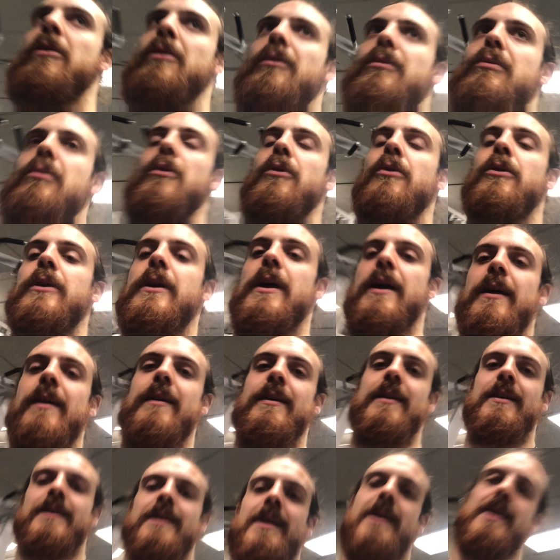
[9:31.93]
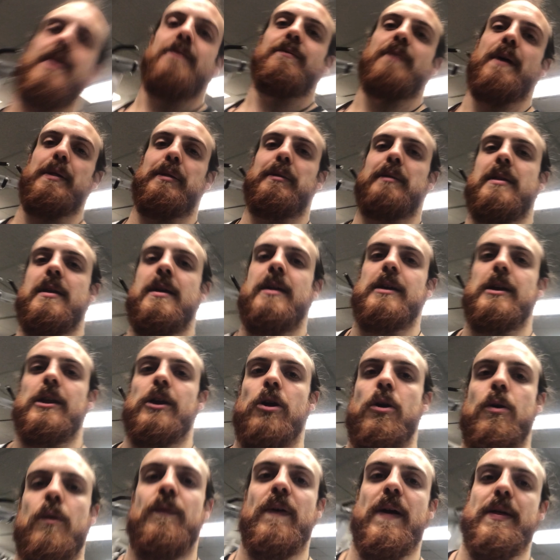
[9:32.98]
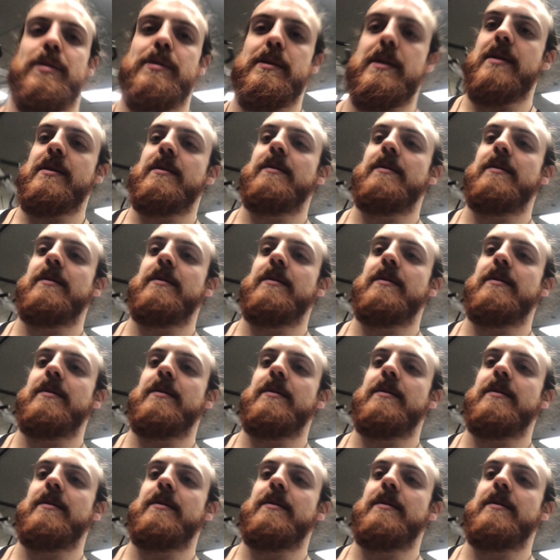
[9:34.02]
So yeah, fast, gotta go fast.